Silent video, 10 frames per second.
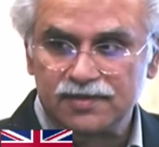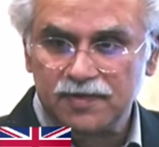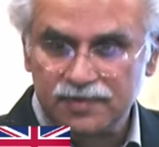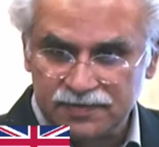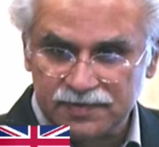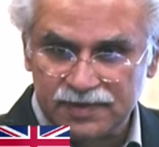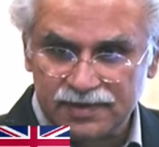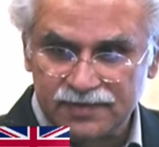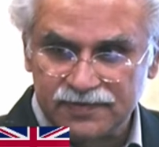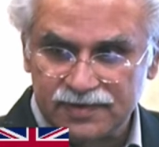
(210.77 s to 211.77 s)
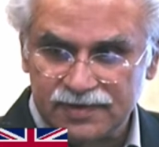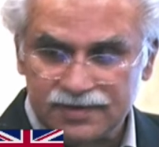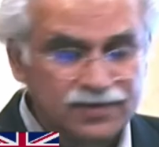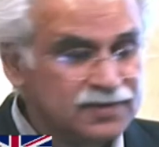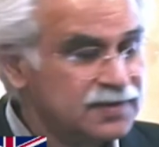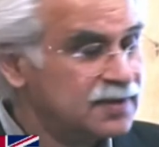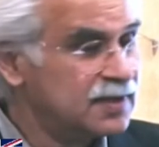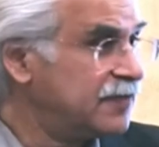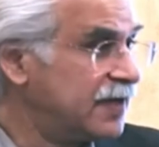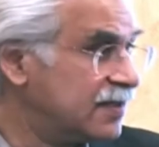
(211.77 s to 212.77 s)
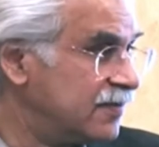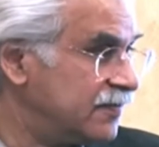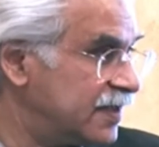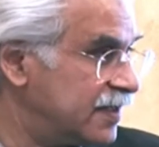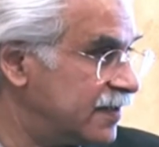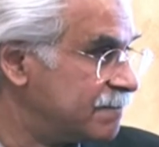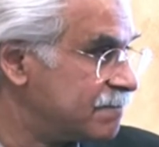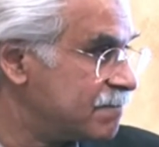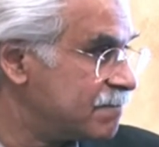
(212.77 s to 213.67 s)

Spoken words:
responsibility for this. So effectively,